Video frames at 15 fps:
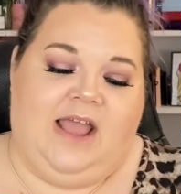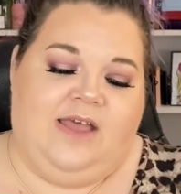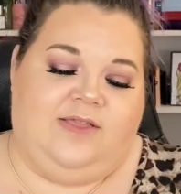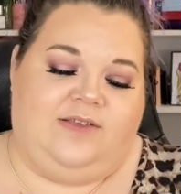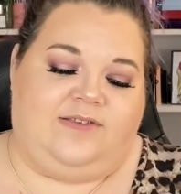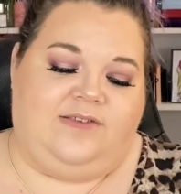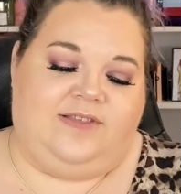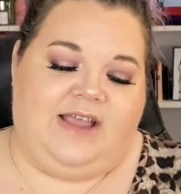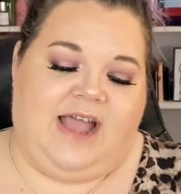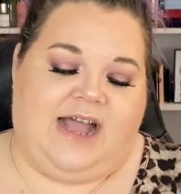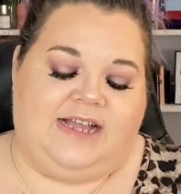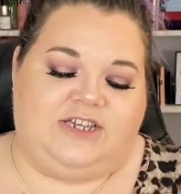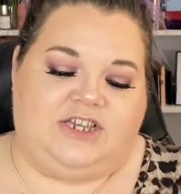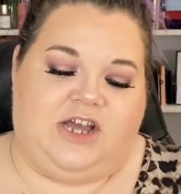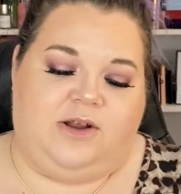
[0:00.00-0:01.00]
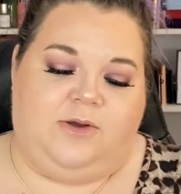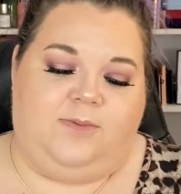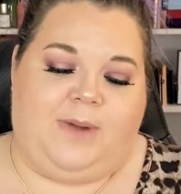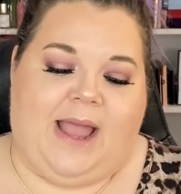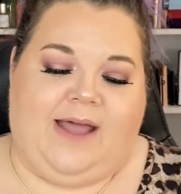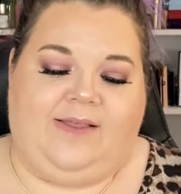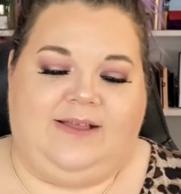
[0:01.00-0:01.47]
This is the eyeshadow
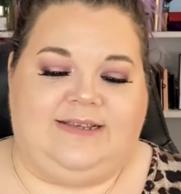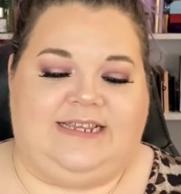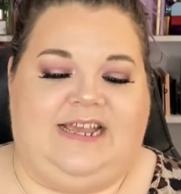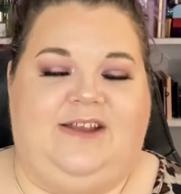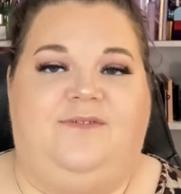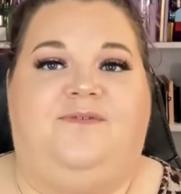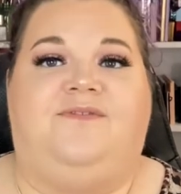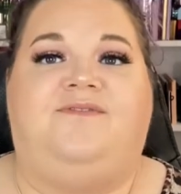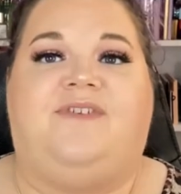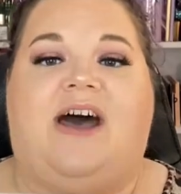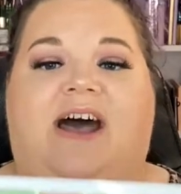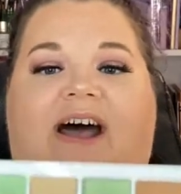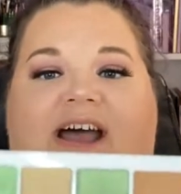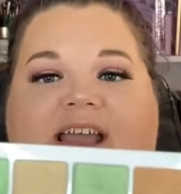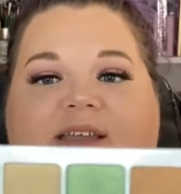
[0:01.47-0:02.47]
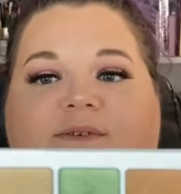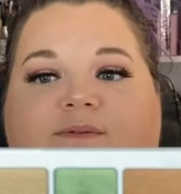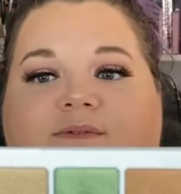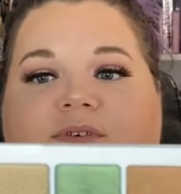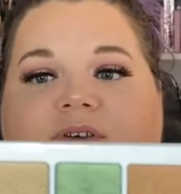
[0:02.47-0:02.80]
palette in five.